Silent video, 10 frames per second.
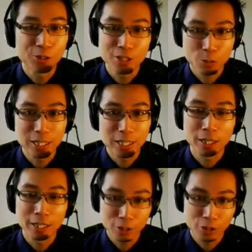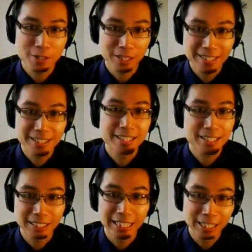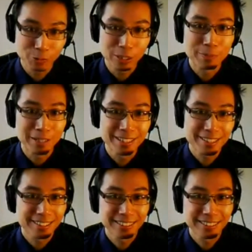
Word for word: in the sweet spot in terms of consistently getting repins.